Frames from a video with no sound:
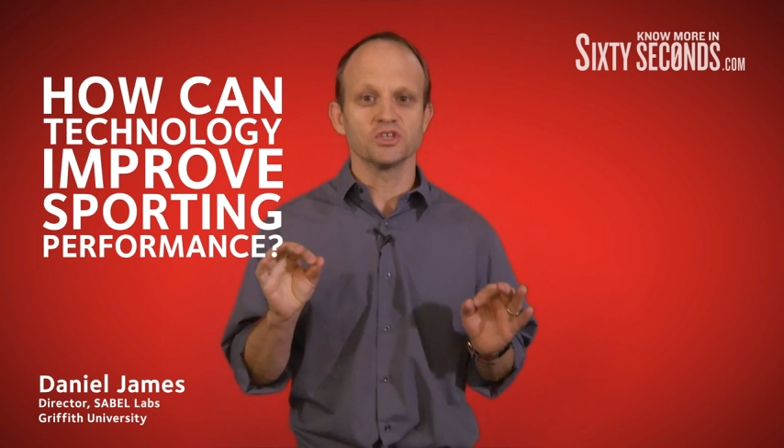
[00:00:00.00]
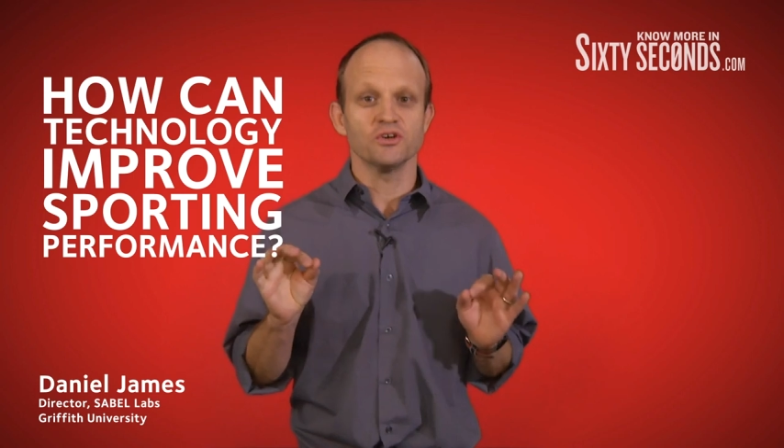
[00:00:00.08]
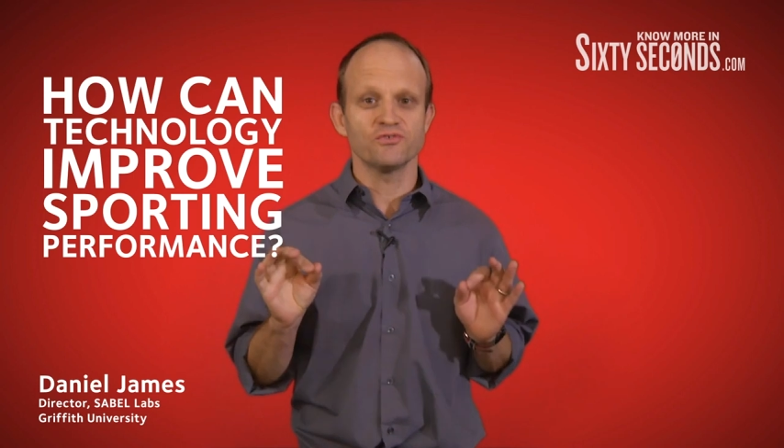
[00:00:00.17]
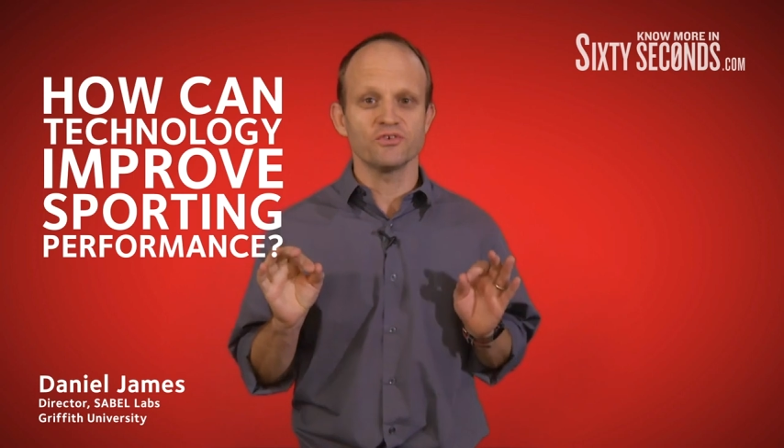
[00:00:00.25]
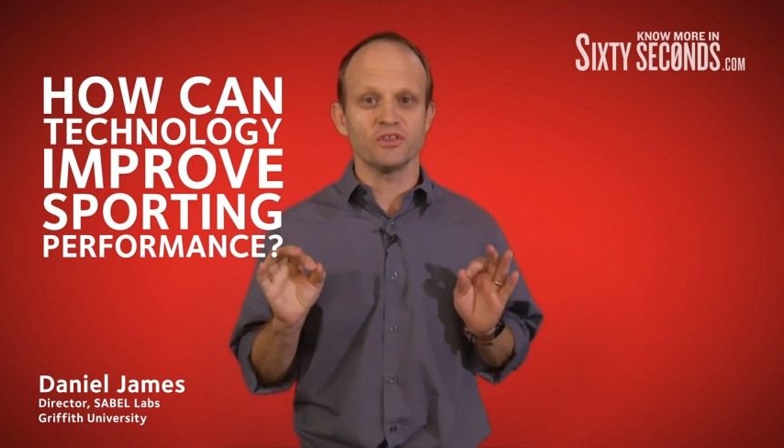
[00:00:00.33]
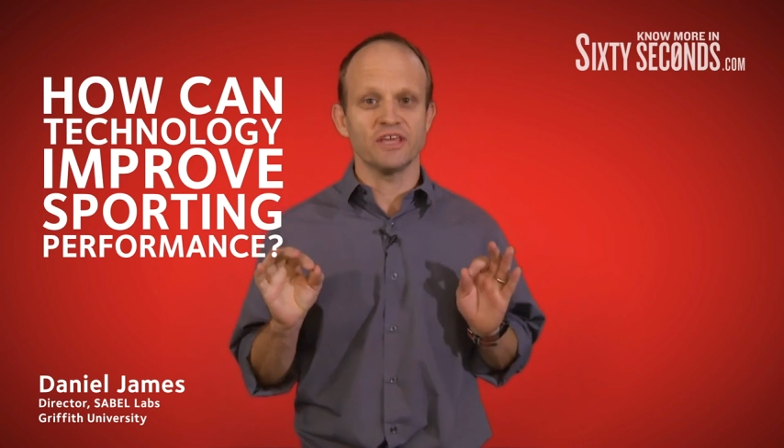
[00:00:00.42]

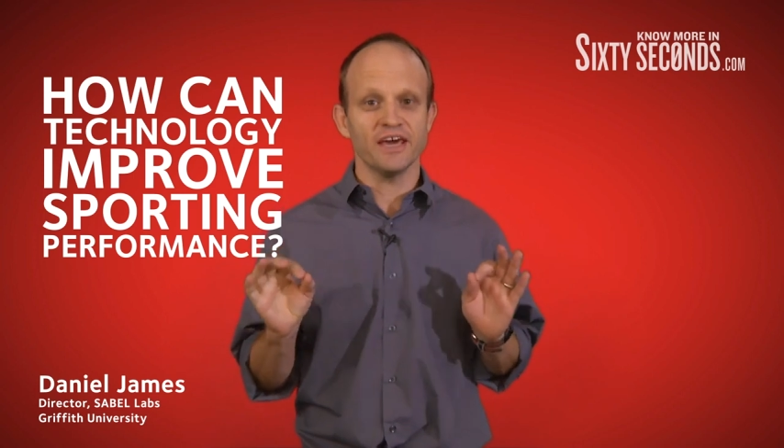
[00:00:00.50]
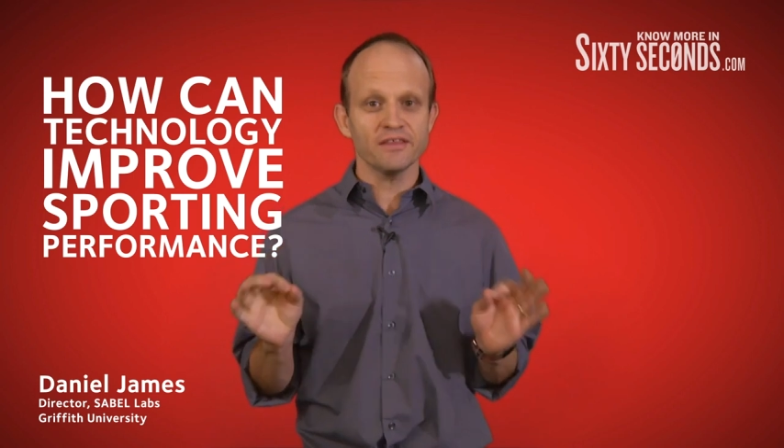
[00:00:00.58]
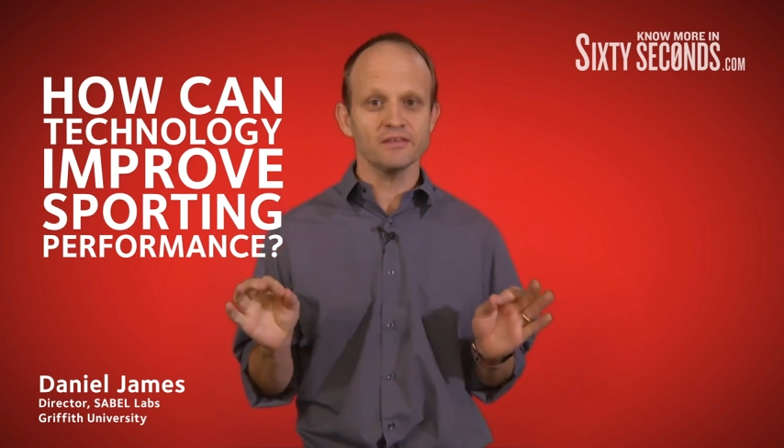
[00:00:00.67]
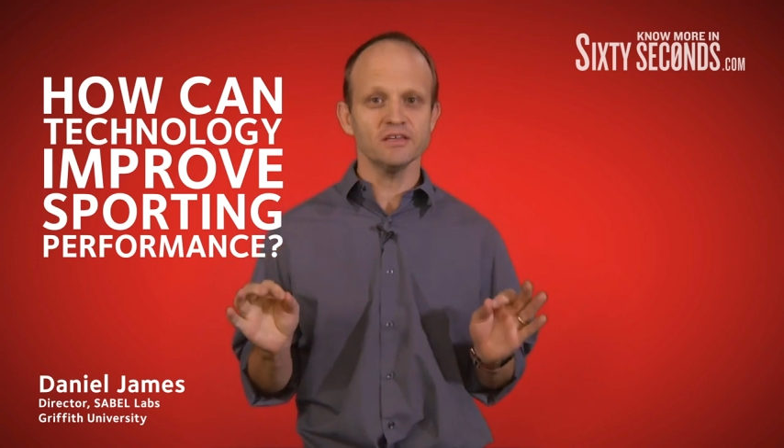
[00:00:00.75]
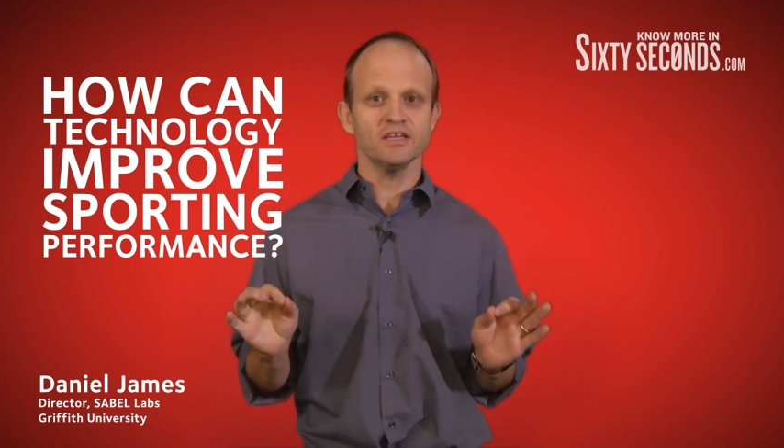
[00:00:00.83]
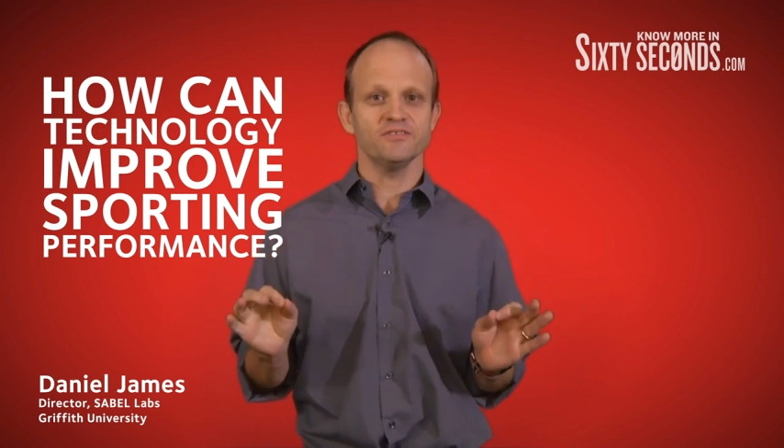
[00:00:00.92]
So for the
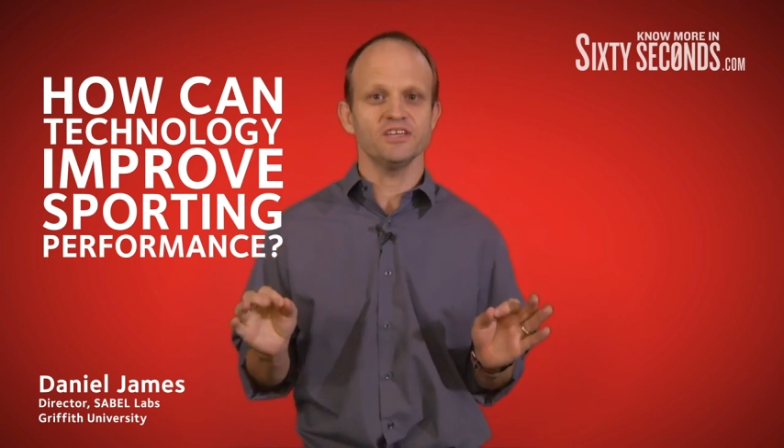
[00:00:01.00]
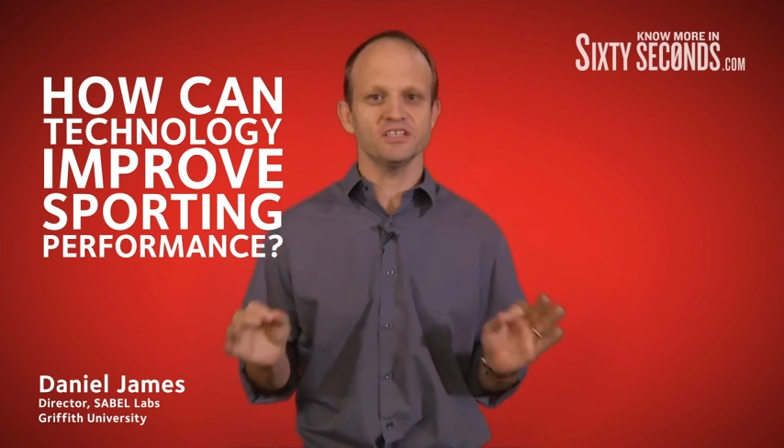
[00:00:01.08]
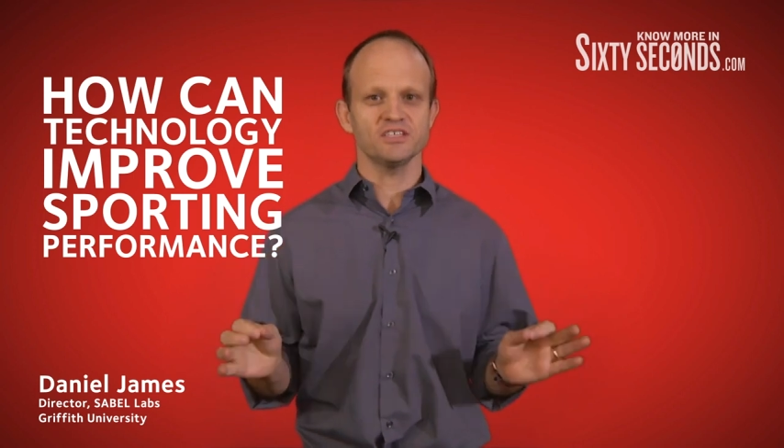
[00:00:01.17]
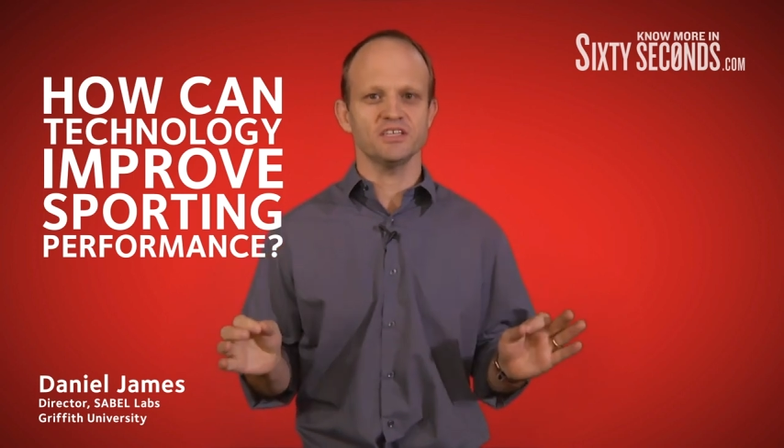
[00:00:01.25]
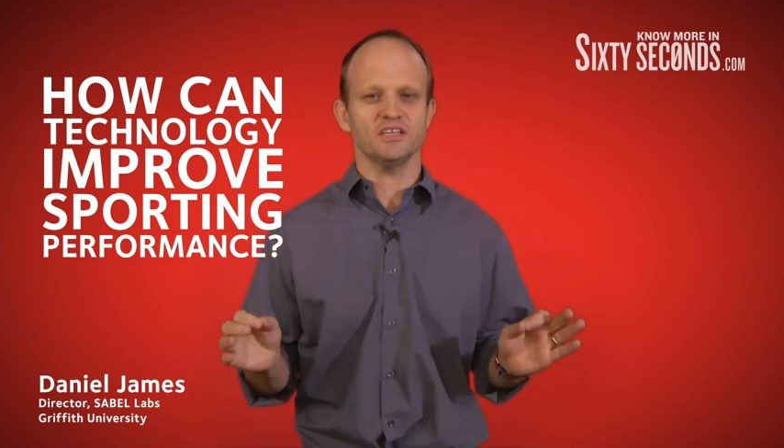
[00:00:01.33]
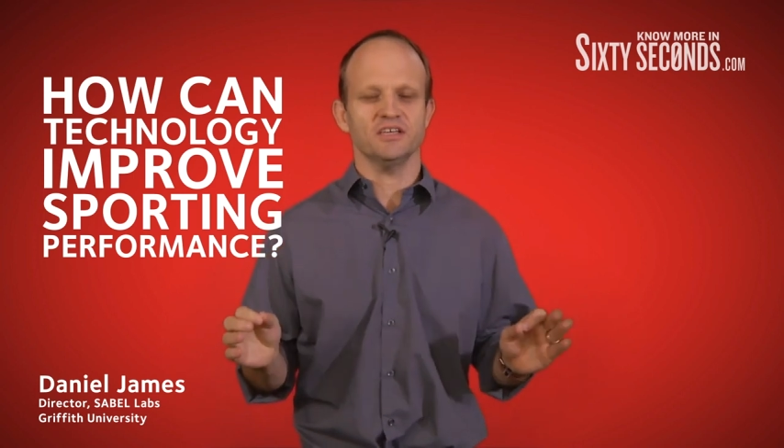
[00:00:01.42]
athlete of
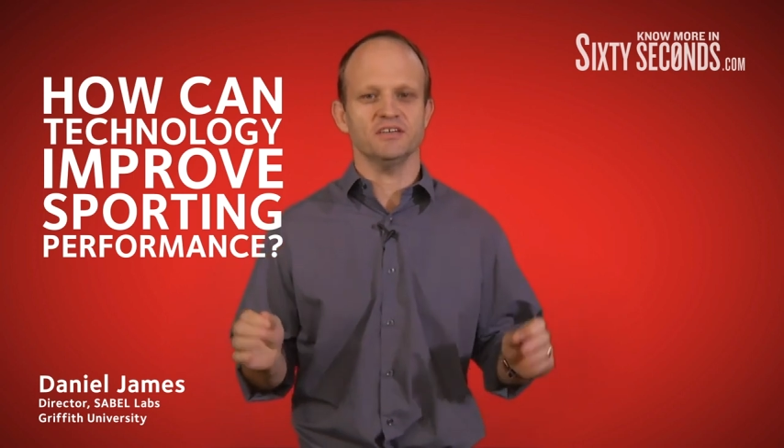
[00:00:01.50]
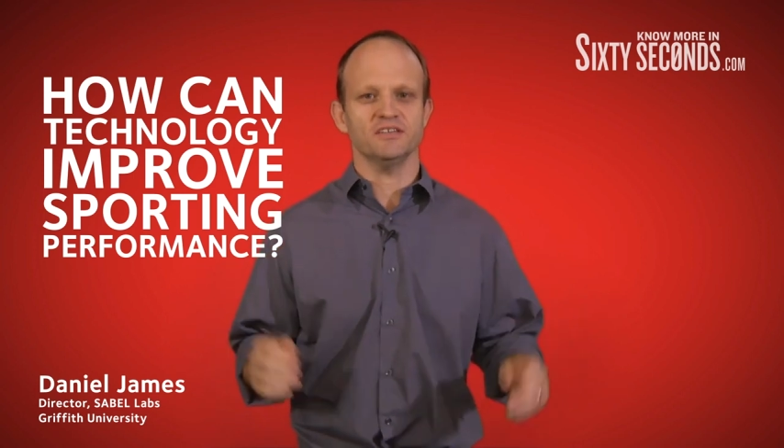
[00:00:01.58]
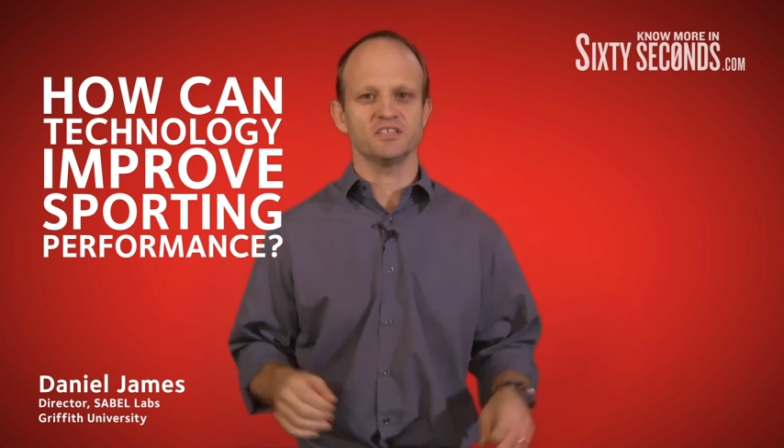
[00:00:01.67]
yesteryear,